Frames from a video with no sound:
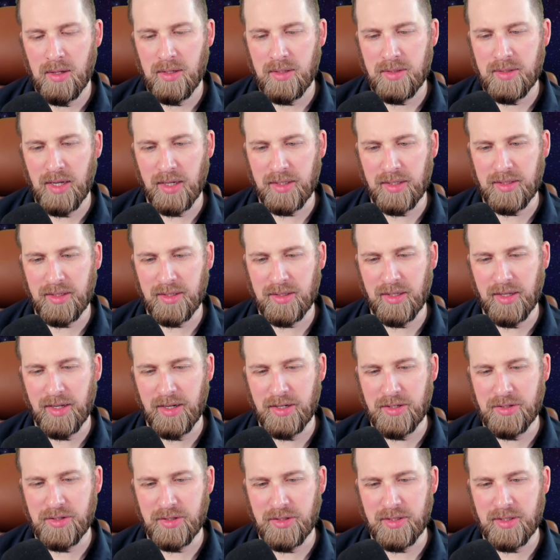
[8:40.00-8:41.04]
Technically, he
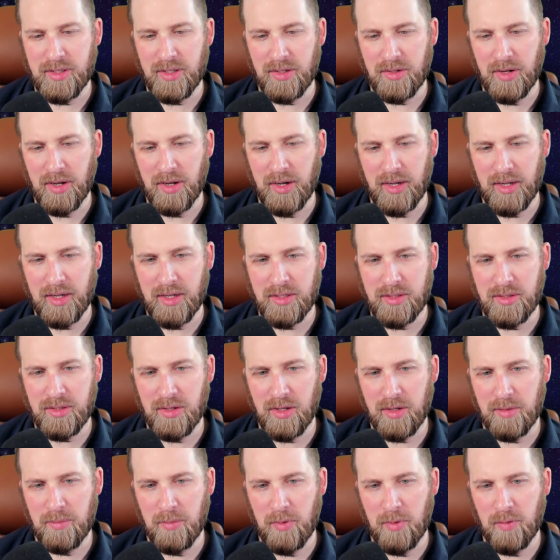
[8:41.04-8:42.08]
should still get it, because he,
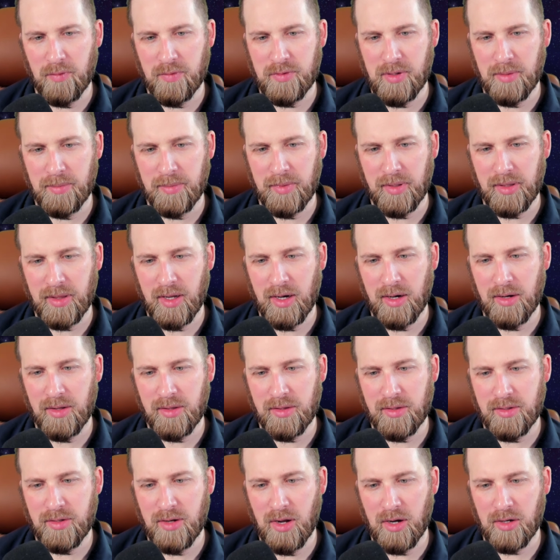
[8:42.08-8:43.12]
like, moved something there.
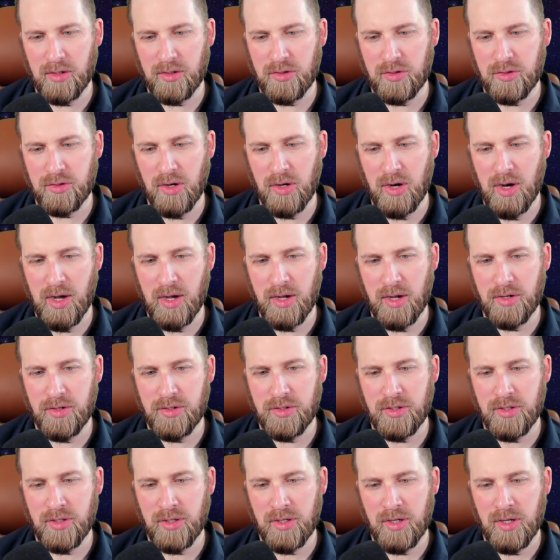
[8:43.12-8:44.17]
Doctor
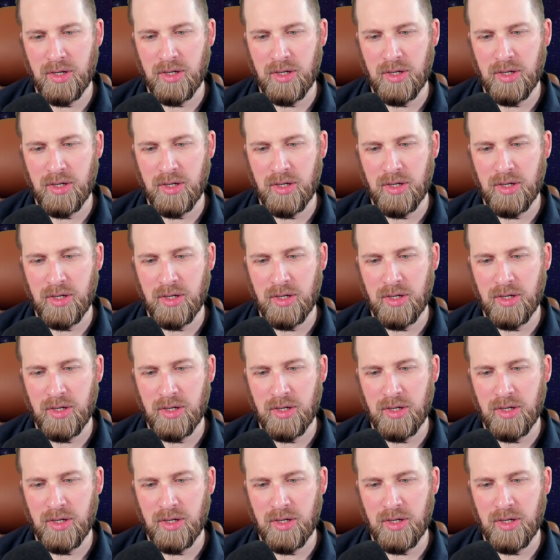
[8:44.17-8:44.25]
Strange...